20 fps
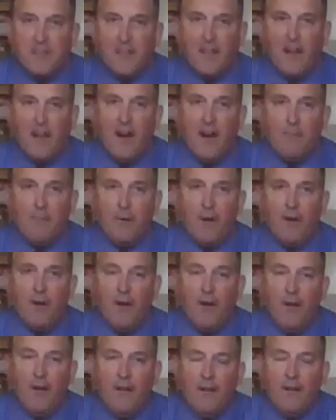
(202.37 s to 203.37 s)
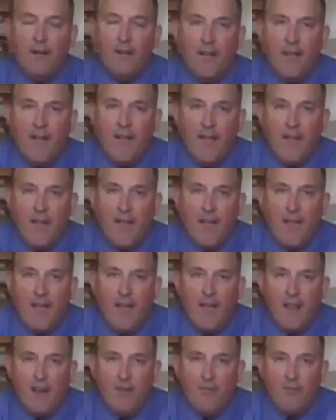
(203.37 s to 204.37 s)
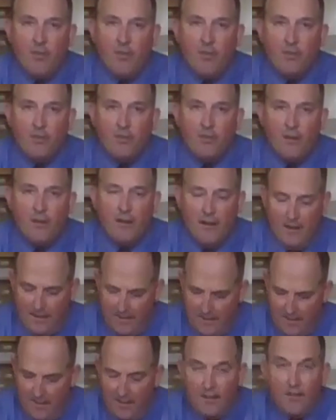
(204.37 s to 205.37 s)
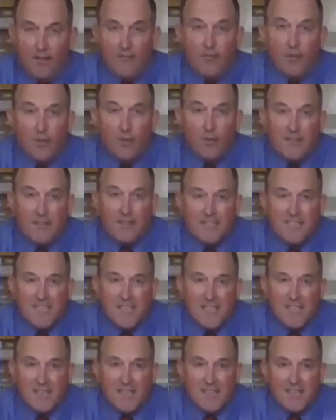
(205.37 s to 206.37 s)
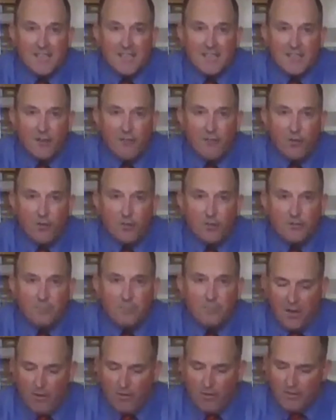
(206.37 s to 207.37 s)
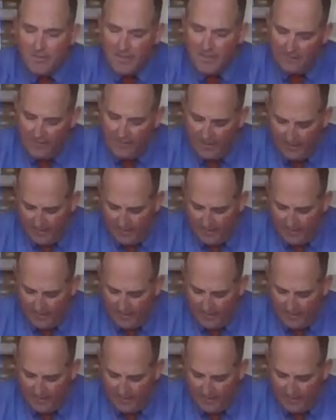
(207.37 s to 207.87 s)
the copper. And if you can see this, the voltmeter is giving